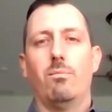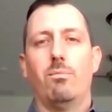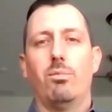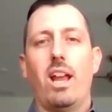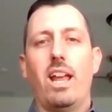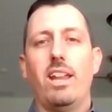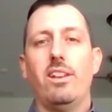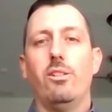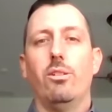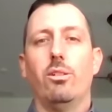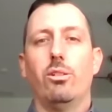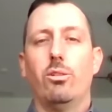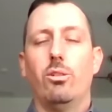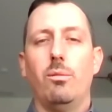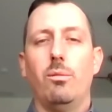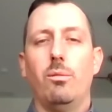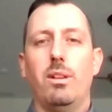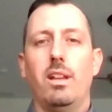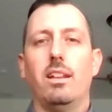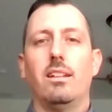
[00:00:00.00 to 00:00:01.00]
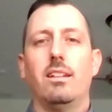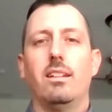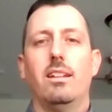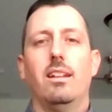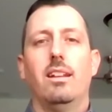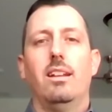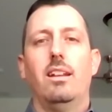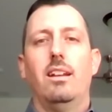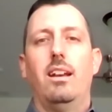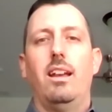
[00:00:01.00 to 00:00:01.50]
brand new equipment,
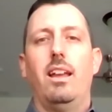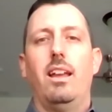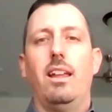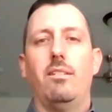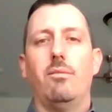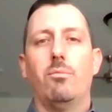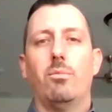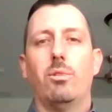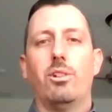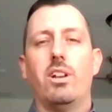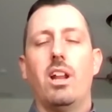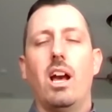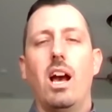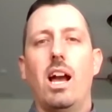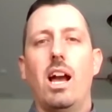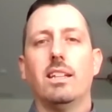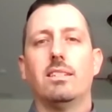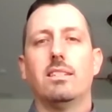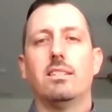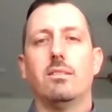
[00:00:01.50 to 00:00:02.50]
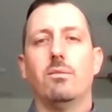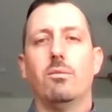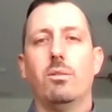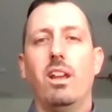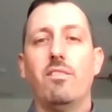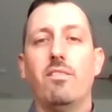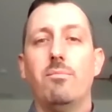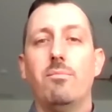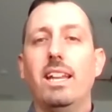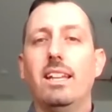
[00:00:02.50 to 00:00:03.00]
and we
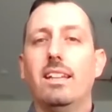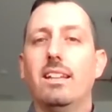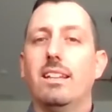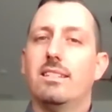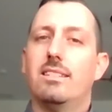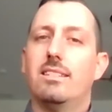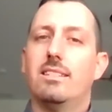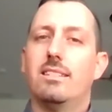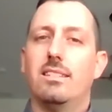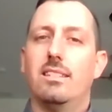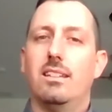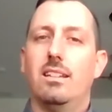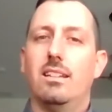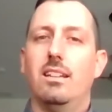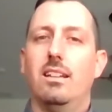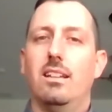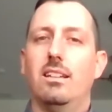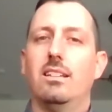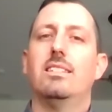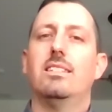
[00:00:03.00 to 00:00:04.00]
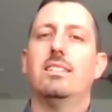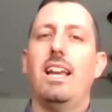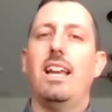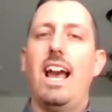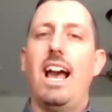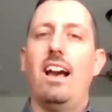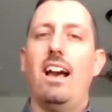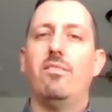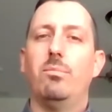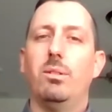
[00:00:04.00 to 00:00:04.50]
have maintenance
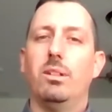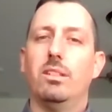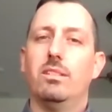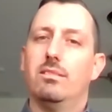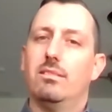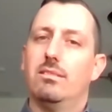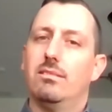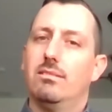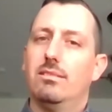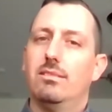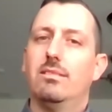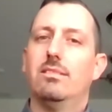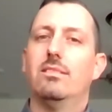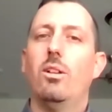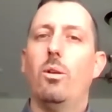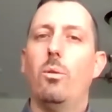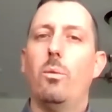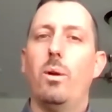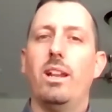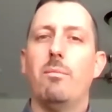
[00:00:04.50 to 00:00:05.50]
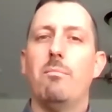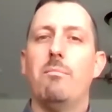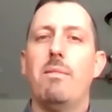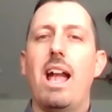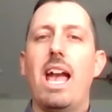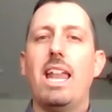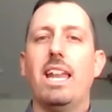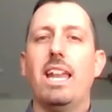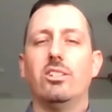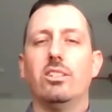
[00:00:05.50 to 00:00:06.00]
staff, but no way to
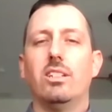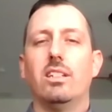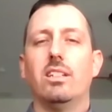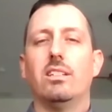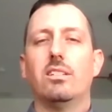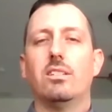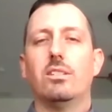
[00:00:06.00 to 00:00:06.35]
manage it.